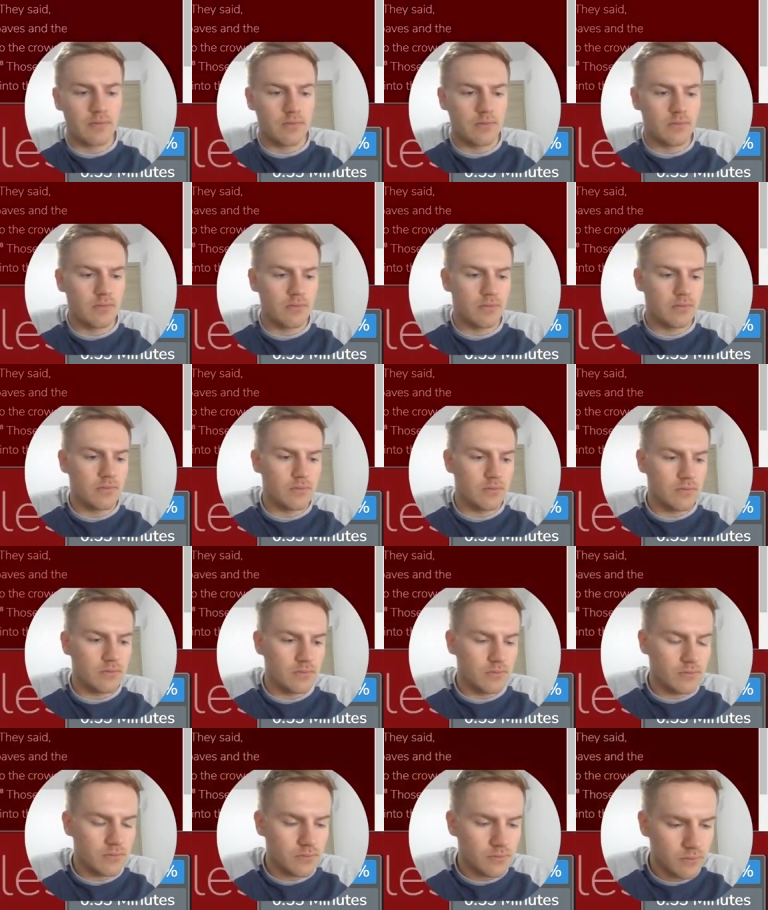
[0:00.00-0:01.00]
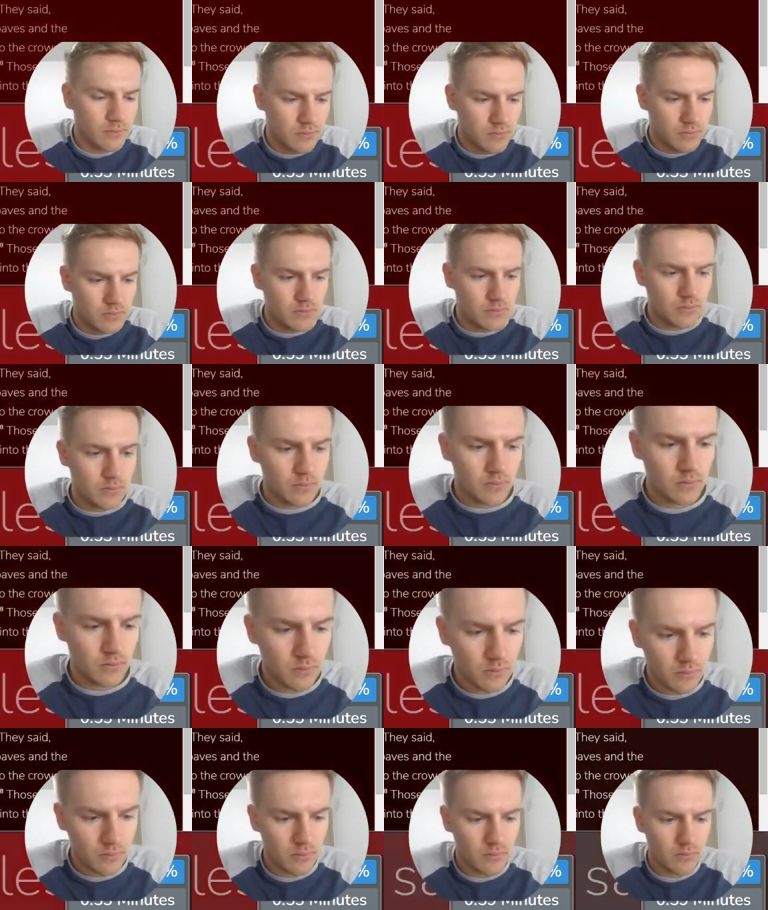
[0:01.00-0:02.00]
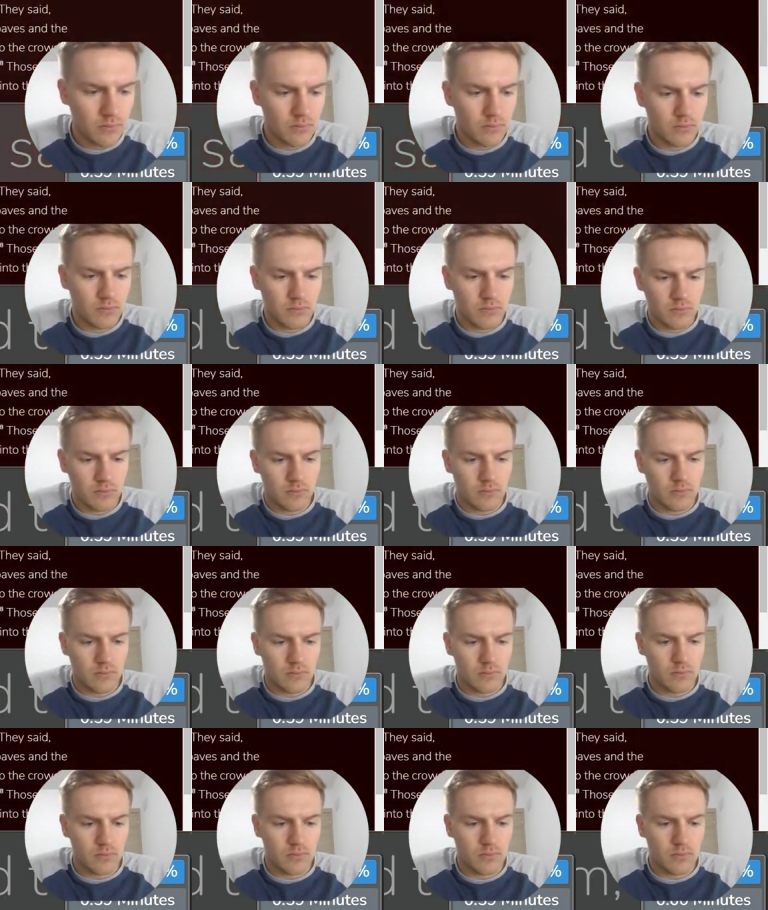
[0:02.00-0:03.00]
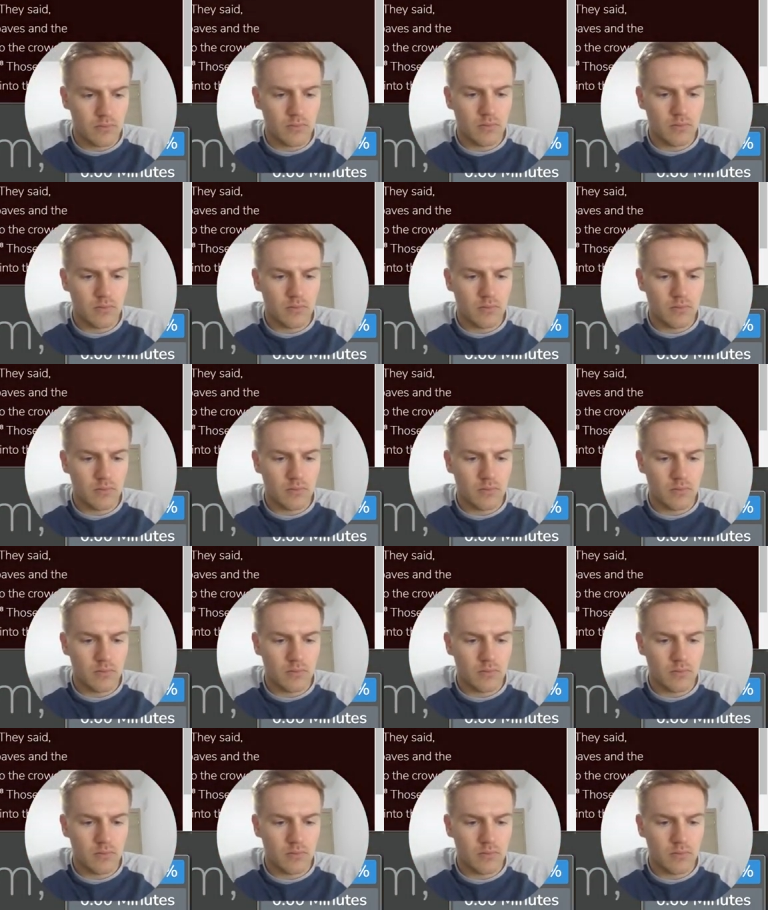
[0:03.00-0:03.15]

(no one is talking)